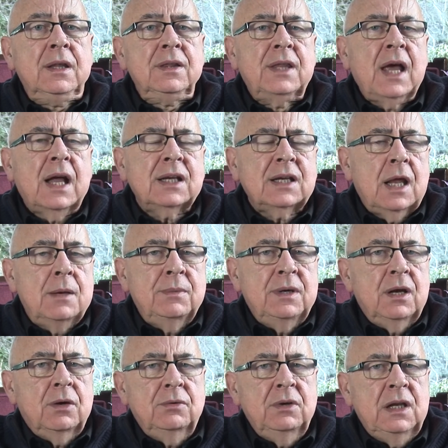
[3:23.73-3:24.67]
That can
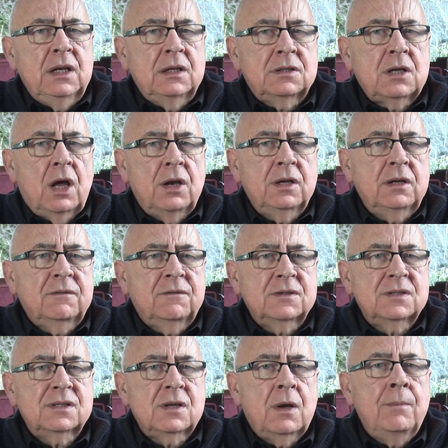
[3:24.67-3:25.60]
be a real tonic
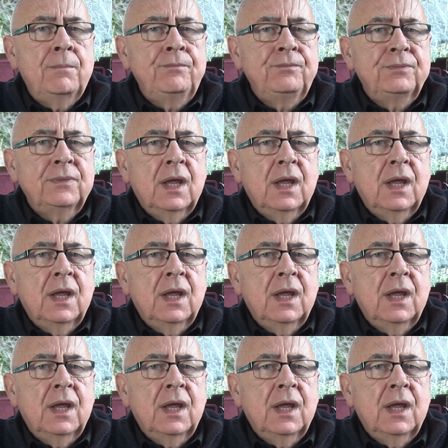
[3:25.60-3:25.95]
for some.